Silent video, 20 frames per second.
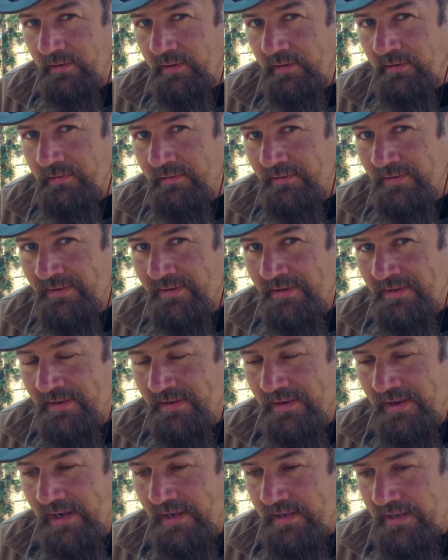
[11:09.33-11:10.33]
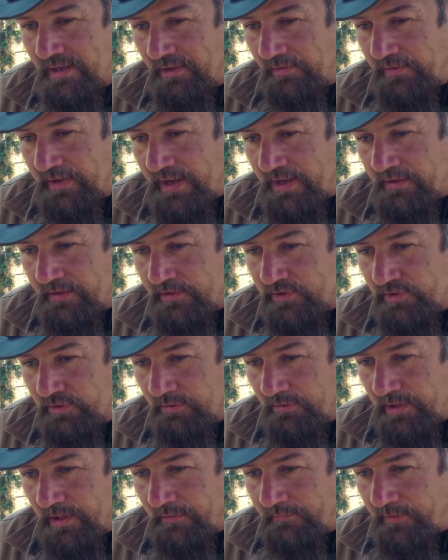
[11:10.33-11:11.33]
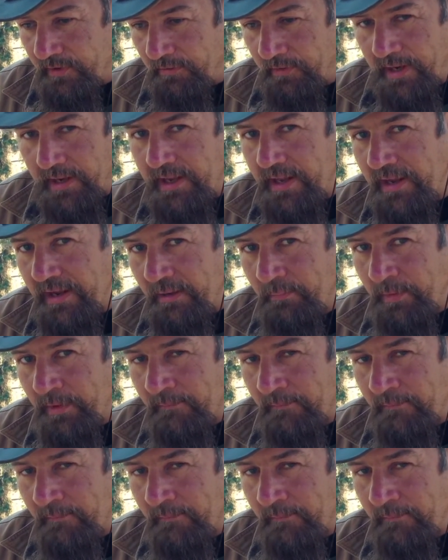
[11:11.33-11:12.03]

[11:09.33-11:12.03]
And I knelt down, and sure enough, here he came.